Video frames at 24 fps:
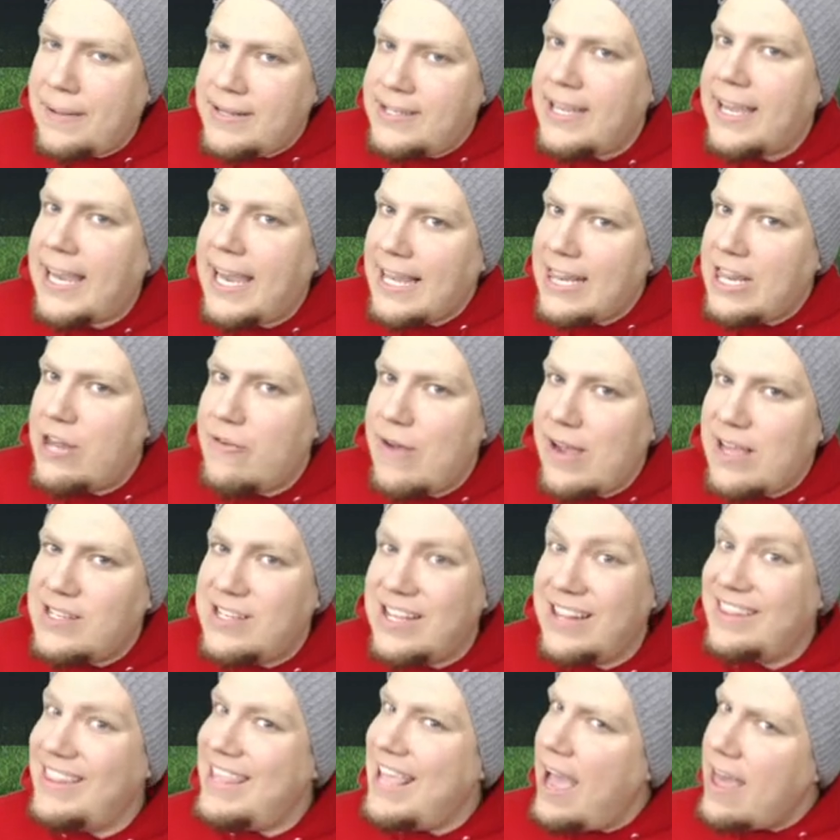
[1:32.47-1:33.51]
particular
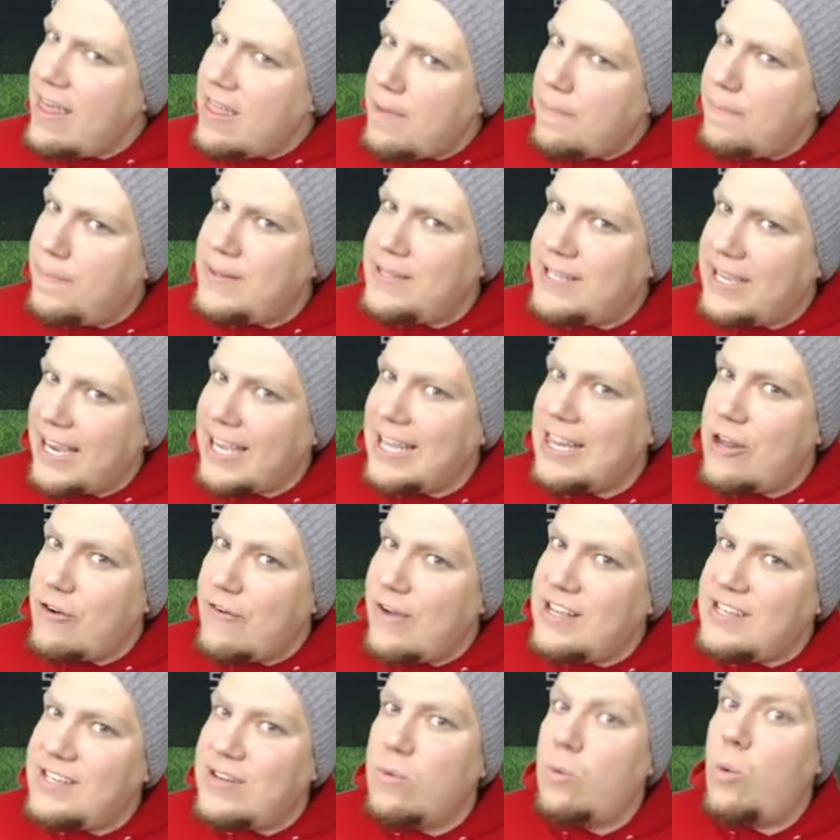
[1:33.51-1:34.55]
reason. The other particular
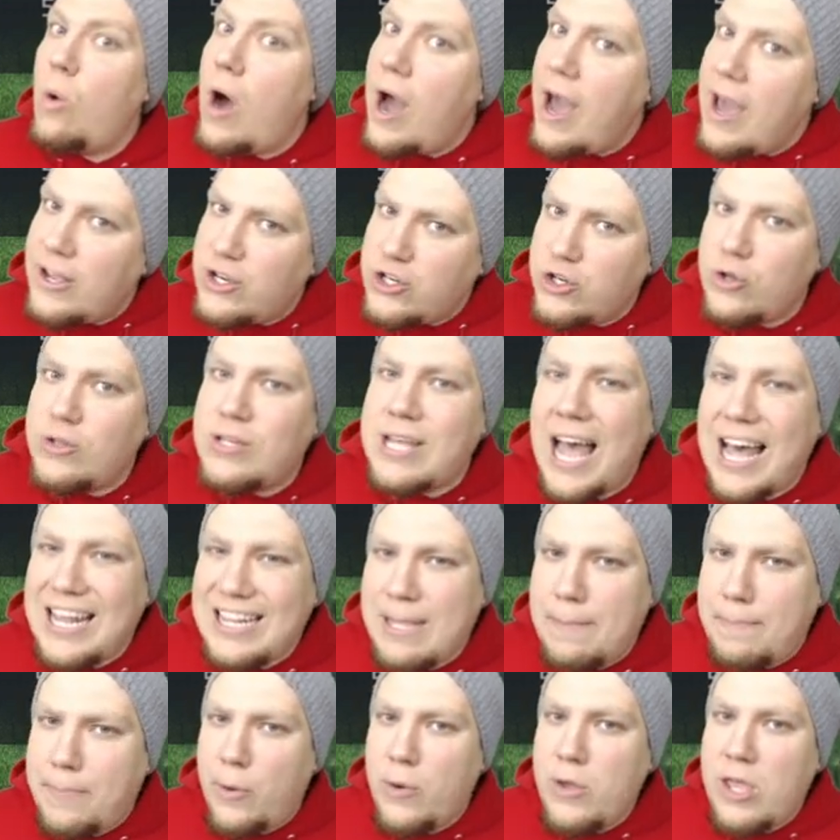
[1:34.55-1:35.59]
reason why I choose
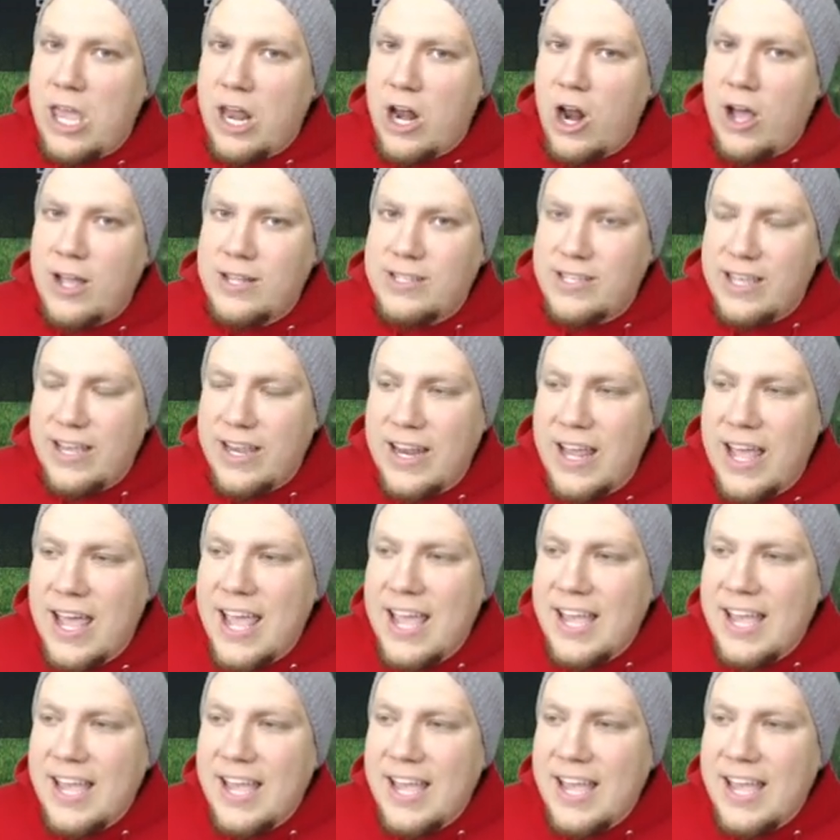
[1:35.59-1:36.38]
Hartlepool United